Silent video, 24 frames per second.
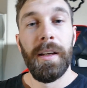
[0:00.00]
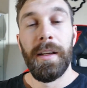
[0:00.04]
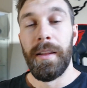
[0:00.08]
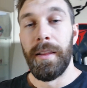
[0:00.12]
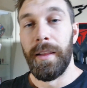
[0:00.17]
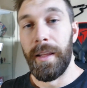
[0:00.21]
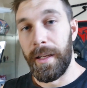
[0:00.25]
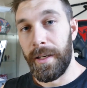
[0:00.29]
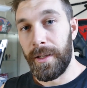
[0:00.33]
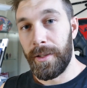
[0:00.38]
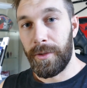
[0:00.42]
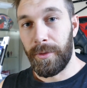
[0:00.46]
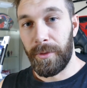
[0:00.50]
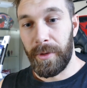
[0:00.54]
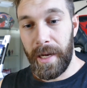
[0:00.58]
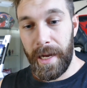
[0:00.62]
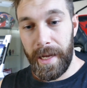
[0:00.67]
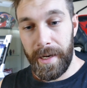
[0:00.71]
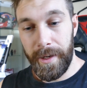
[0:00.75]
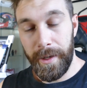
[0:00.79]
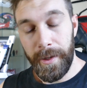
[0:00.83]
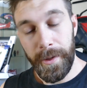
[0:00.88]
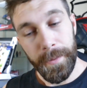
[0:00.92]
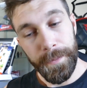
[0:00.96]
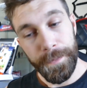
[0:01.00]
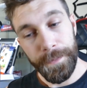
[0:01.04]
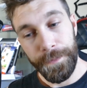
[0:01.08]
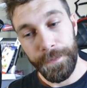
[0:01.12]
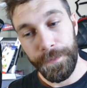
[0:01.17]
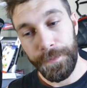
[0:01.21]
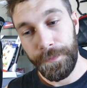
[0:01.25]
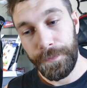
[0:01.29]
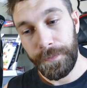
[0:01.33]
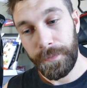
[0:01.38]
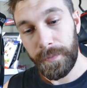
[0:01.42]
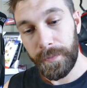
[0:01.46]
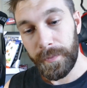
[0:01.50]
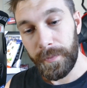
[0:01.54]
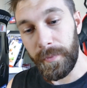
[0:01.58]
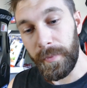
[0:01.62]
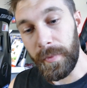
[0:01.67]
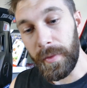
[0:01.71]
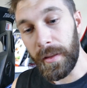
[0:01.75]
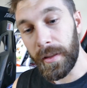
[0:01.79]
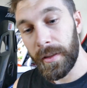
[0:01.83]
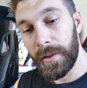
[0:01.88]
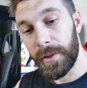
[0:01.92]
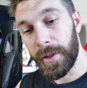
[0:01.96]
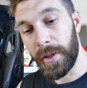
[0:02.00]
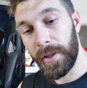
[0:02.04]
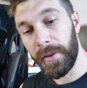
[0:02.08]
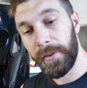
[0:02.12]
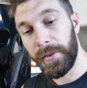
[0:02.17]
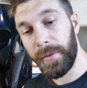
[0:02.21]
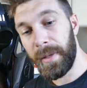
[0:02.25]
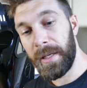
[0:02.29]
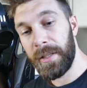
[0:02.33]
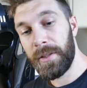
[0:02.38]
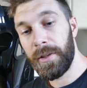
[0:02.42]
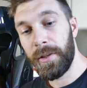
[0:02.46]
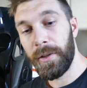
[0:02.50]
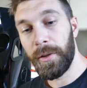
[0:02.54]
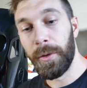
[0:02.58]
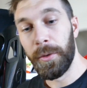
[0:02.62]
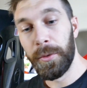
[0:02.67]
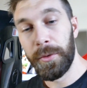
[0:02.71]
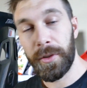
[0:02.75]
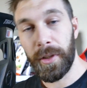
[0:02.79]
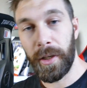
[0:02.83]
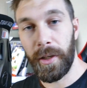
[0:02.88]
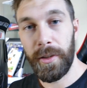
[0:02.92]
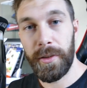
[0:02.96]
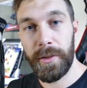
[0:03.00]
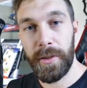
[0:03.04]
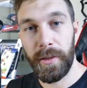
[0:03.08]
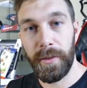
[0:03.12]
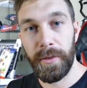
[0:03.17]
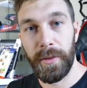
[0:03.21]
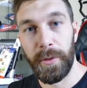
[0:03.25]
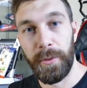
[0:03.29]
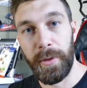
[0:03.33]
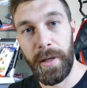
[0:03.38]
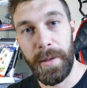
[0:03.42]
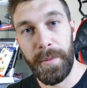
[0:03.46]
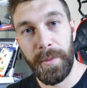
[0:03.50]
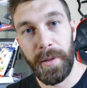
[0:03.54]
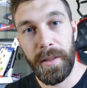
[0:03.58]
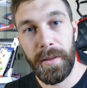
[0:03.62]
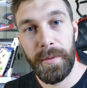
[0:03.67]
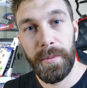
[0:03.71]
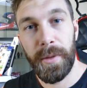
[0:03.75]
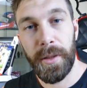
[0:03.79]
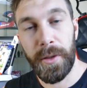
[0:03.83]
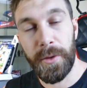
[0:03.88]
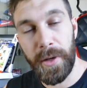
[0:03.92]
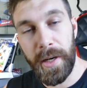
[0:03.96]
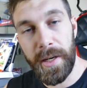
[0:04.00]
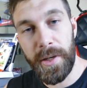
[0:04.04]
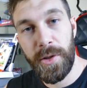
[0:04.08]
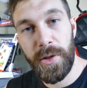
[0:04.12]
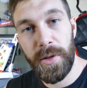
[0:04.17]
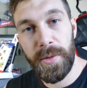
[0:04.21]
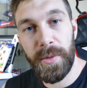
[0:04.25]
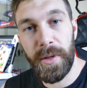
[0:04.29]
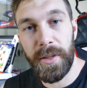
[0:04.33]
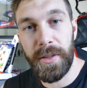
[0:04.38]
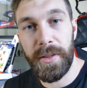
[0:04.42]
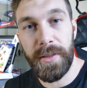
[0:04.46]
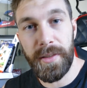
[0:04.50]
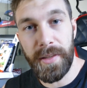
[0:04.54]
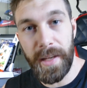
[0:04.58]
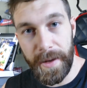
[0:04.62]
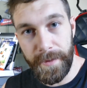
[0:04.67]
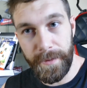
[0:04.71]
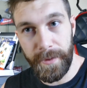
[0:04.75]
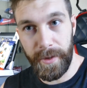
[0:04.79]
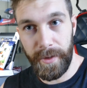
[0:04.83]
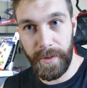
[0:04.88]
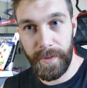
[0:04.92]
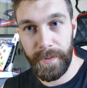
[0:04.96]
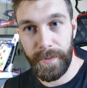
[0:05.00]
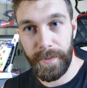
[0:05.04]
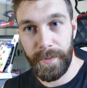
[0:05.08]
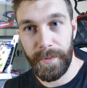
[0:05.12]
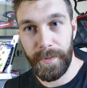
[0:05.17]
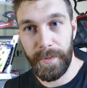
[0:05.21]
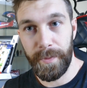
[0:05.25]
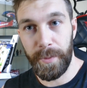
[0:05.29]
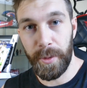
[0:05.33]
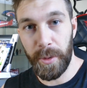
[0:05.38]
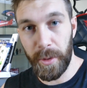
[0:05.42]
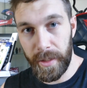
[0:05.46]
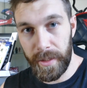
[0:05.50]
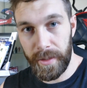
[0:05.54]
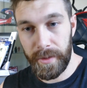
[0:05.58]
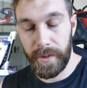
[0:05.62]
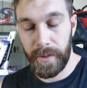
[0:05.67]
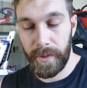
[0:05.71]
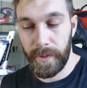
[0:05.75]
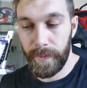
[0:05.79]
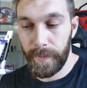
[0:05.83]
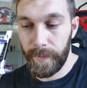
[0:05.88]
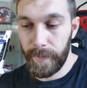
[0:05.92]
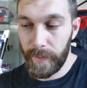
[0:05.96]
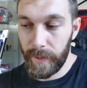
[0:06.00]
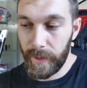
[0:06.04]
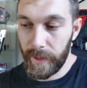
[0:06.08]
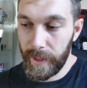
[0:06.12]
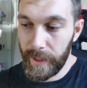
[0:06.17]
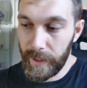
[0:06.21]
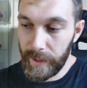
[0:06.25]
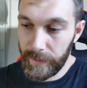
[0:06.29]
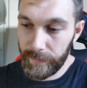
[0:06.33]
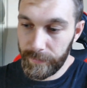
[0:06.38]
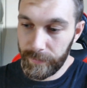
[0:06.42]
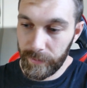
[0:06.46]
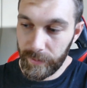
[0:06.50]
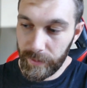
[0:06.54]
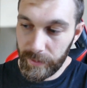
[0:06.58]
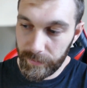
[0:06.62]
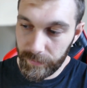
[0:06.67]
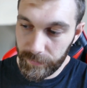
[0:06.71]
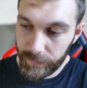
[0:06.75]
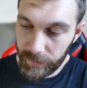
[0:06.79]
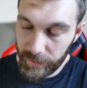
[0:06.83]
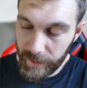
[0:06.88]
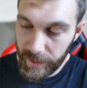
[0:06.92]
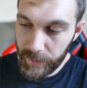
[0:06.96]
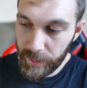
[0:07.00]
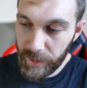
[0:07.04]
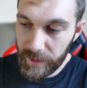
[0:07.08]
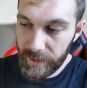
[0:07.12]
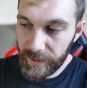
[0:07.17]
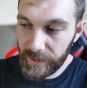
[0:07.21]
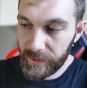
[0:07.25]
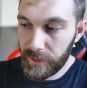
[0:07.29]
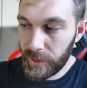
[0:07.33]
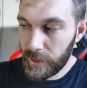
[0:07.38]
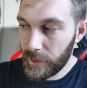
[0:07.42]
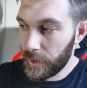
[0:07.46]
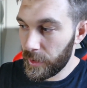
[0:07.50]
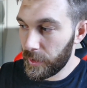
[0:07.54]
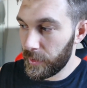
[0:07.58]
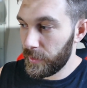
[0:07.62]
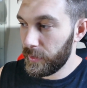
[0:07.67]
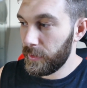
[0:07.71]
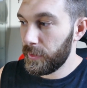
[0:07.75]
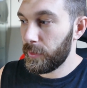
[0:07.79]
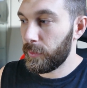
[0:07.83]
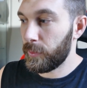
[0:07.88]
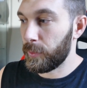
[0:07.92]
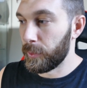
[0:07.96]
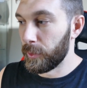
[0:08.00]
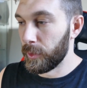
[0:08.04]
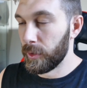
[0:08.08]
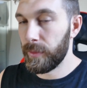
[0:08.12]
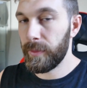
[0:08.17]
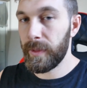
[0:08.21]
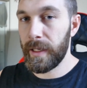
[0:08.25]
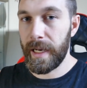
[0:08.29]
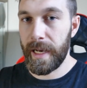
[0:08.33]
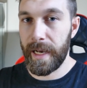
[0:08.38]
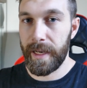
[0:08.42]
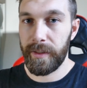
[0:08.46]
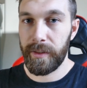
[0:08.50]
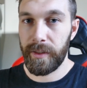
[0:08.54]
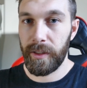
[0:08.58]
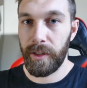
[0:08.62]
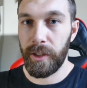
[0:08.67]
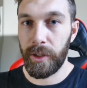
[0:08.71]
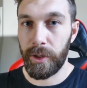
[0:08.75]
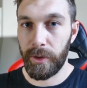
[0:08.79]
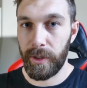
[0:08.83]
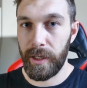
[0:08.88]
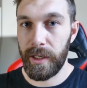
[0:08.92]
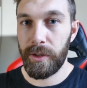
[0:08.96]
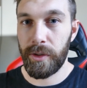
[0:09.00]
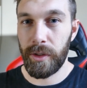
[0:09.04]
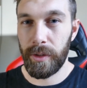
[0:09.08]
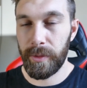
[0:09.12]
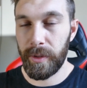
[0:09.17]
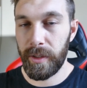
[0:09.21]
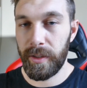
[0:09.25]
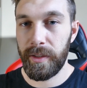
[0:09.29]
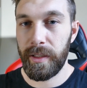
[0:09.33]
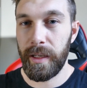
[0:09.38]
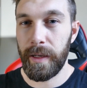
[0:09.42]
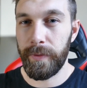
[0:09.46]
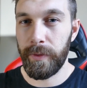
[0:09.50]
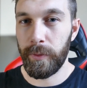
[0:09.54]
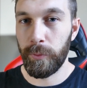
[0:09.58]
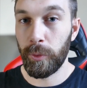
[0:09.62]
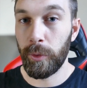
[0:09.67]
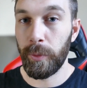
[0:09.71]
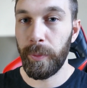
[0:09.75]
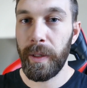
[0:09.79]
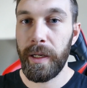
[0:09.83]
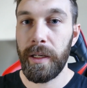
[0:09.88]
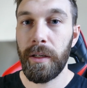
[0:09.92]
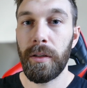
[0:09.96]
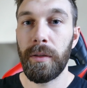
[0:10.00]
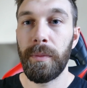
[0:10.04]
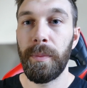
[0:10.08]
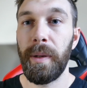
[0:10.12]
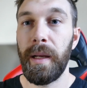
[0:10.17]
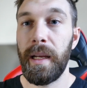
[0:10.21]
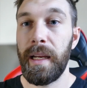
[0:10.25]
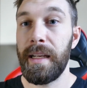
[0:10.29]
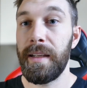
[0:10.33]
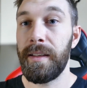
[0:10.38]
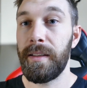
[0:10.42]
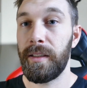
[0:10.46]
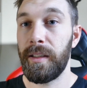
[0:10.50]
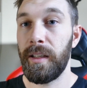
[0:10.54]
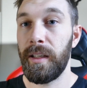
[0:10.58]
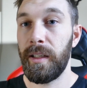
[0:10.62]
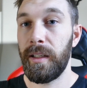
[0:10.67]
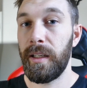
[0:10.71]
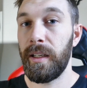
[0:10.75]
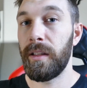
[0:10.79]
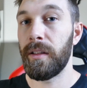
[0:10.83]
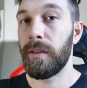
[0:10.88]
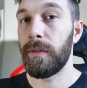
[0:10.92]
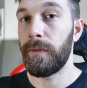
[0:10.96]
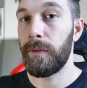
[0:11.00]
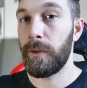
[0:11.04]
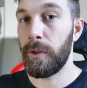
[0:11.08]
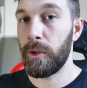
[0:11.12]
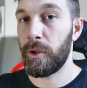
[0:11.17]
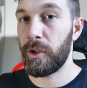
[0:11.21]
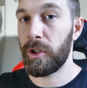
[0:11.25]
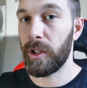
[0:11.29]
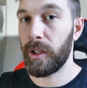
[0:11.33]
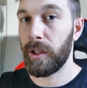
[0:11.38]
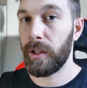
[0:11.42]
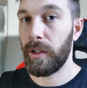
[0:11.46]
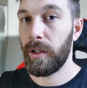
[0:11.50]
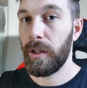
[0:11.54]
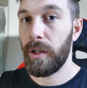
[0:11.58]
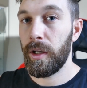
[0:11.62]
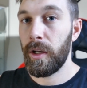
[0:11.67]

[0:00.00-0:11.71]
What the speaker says: Then it's rad. Don't know if I mentioned it also, sorry for rambling, but Gran Turismo 7, boys. For anyone that doesn't know, rumor has it the Gran Turismo 7 will be on PC in the future.